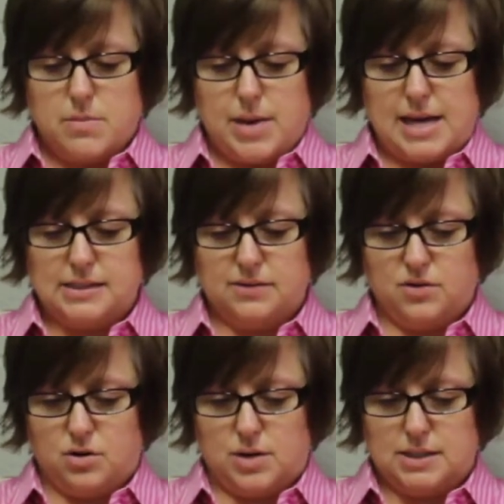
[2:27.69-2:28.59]

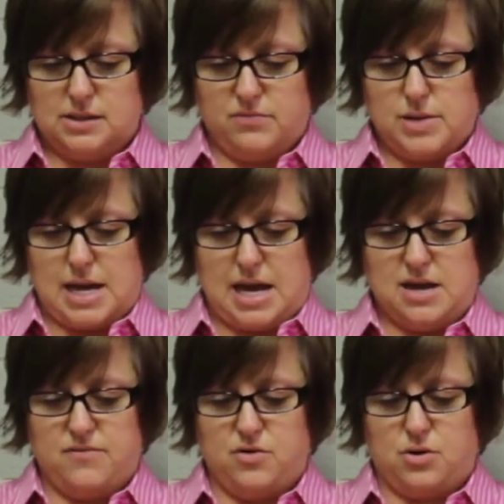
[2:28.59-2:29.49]
passive-aggressive
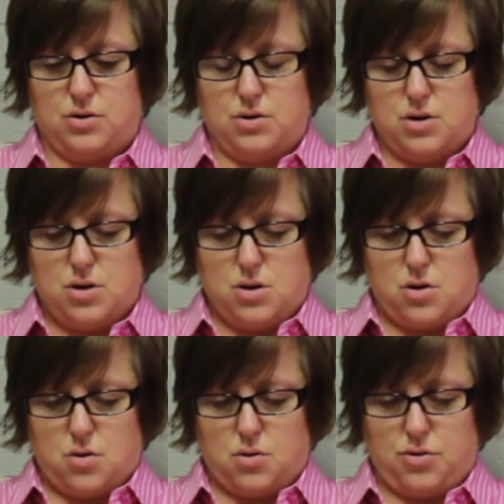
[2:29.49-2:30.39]
behavior,
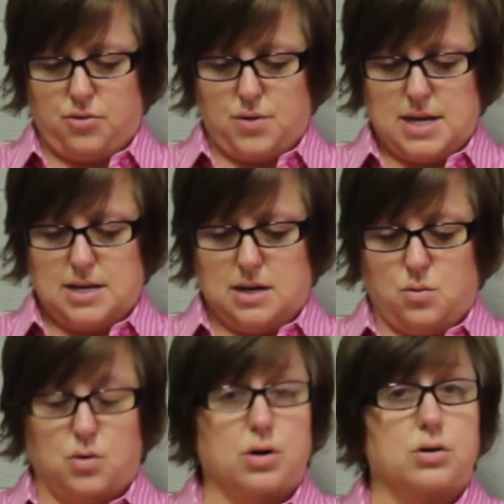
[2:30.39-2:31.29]
or
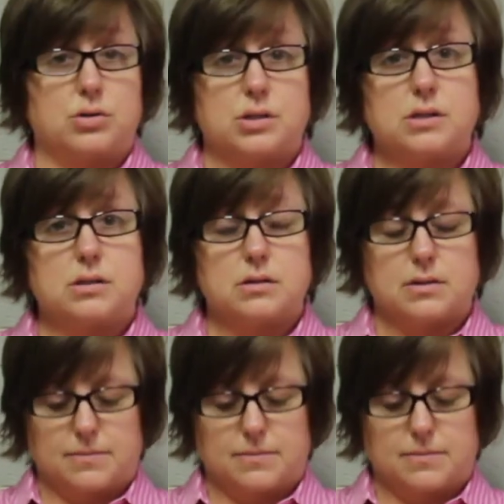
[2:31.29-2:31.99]
threatening words.